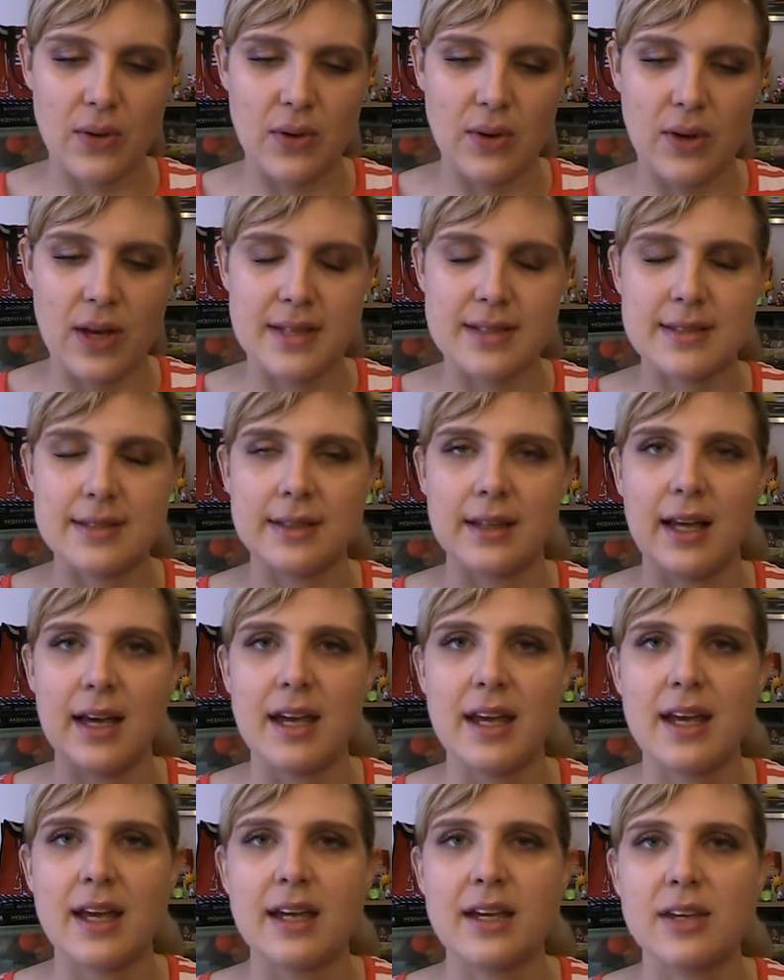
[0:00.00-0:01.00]
it's
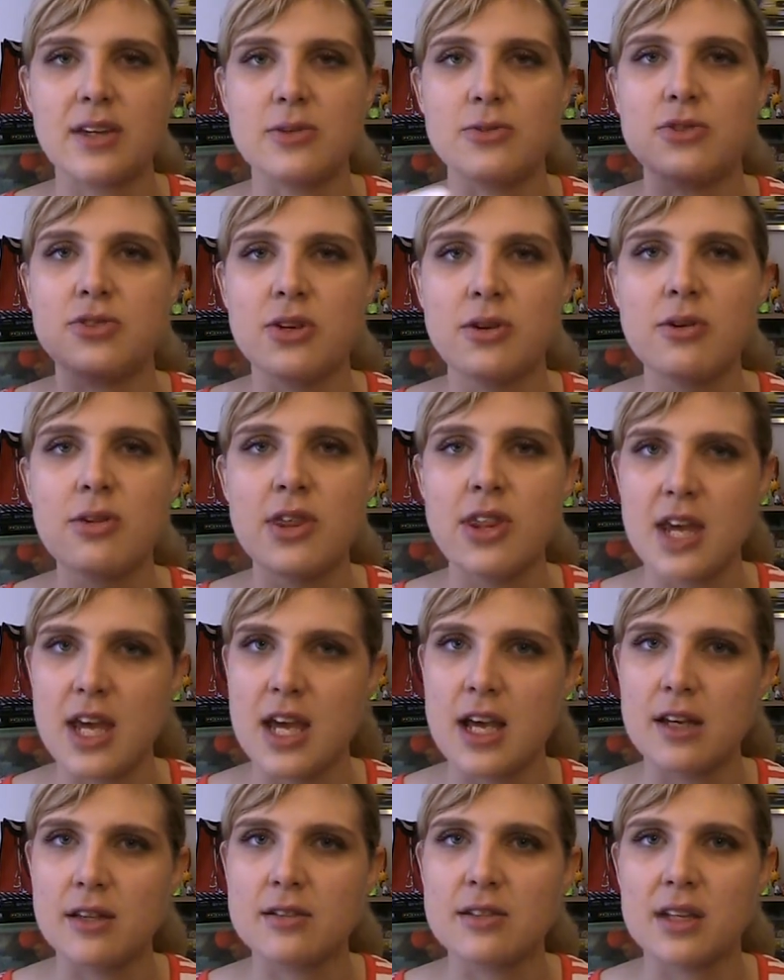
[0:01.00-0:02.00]
like you do
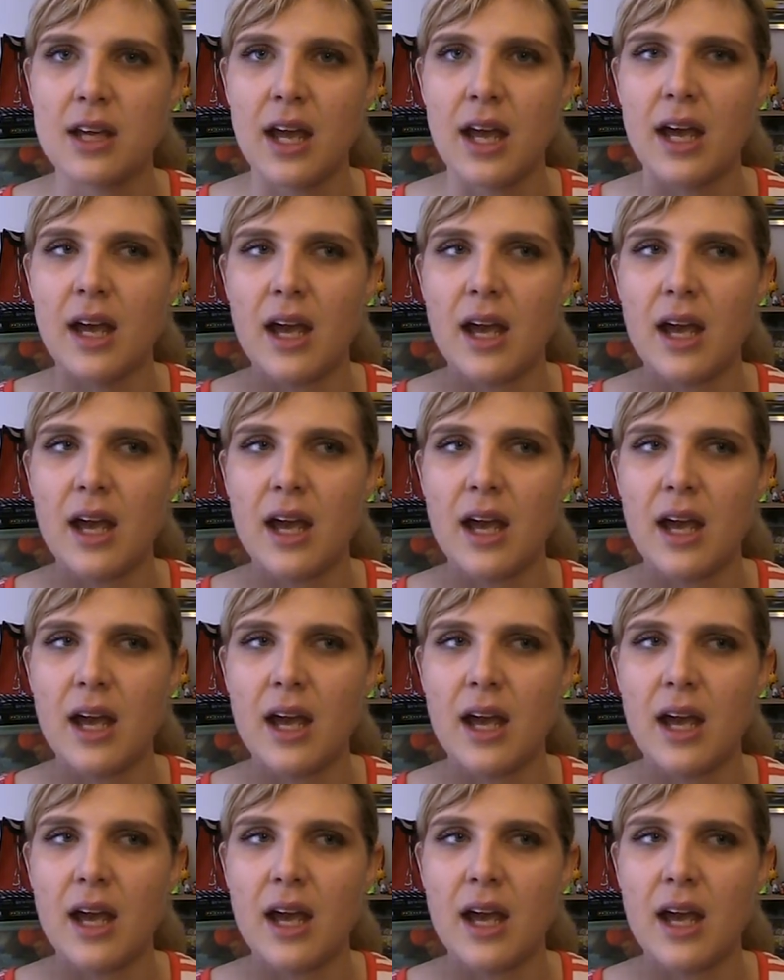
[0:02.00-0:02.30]
things,